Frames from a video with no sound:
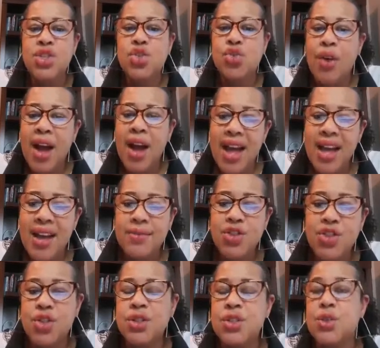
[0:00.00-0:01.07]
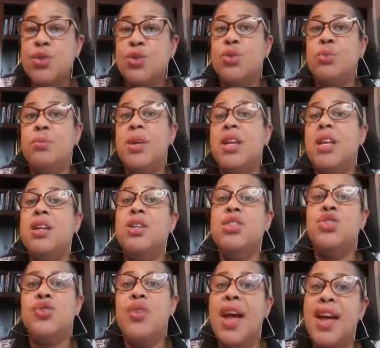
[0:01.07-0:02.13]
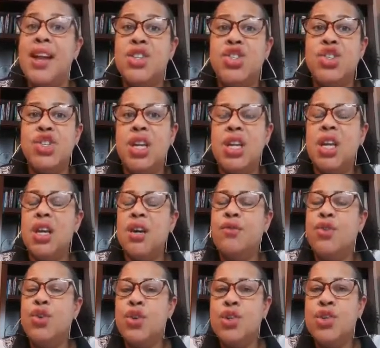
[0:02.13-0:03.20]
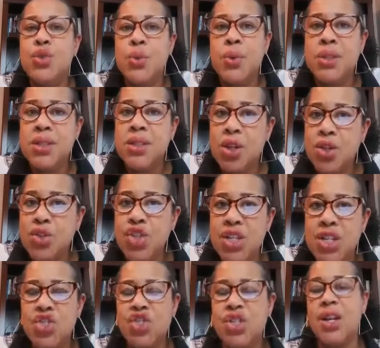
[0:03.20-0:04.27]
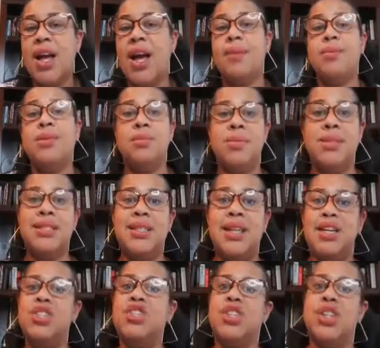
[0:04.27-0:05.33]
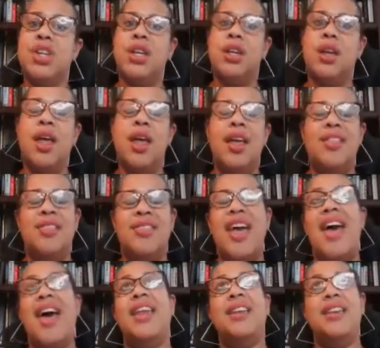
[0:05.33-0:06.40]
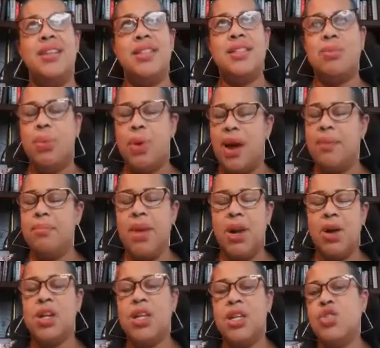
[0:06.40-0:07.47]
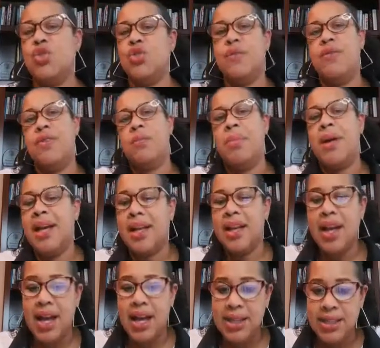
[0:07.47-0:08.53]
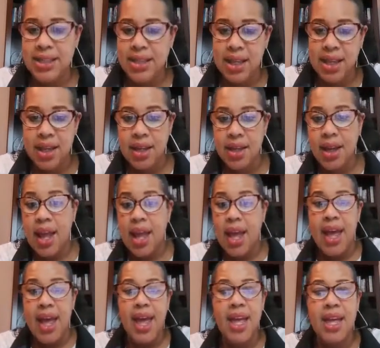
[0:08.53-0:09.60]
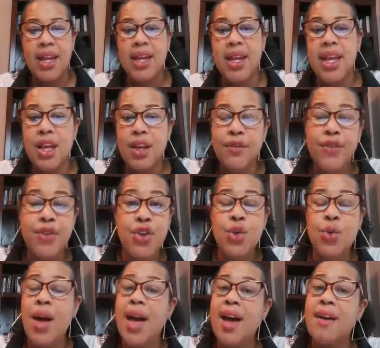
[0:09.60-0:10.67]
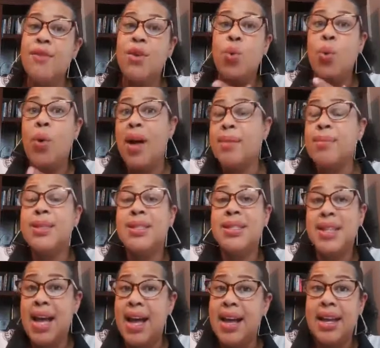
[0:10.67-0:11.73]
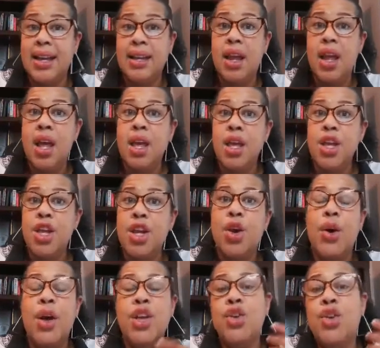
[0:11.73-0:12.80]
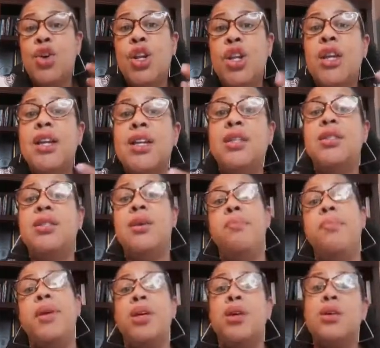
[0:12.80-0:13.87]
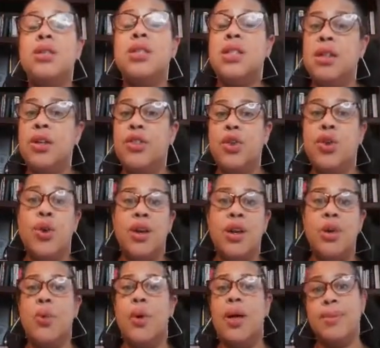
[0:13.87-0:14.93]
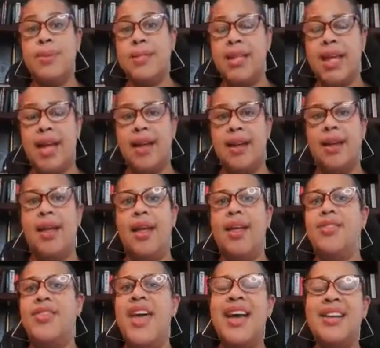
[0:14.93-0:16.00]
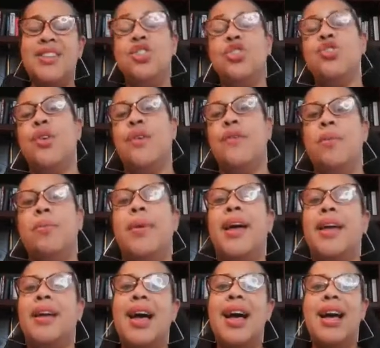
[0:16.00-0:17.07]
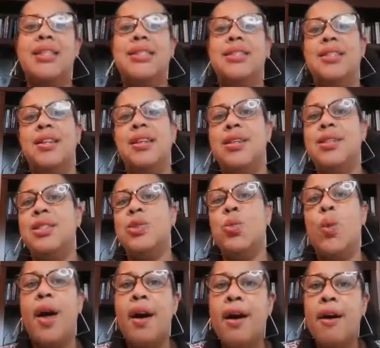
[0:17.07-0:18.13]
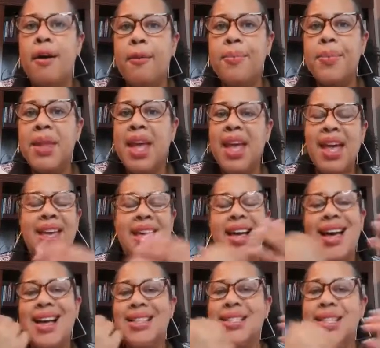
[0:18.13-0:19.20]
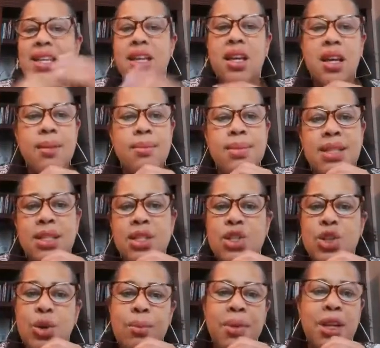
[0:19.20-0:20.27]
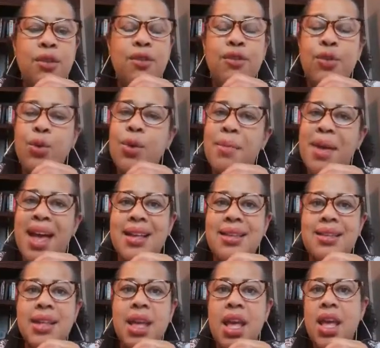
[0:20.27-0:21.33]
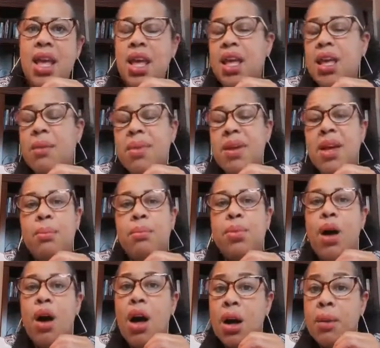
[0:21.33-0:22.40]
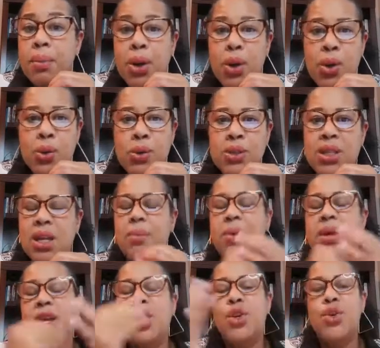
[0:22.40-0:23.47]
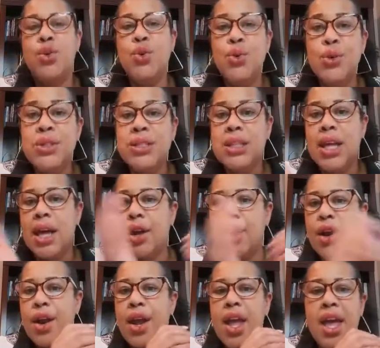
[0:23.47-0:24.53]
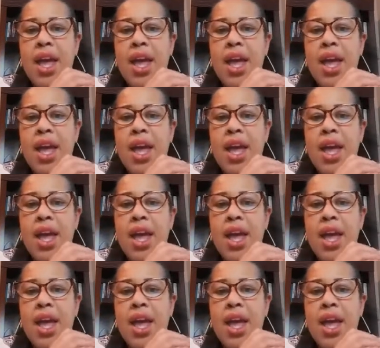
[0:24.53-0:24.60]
drives your social media strategy. If you're doing search engine optimization, that is primarily driven by content. And if you have a website, you know, and you're looking to build an authority website, that's driven by content as well. And content comes in so many formats. It could be a blog post, it could be a newsletter,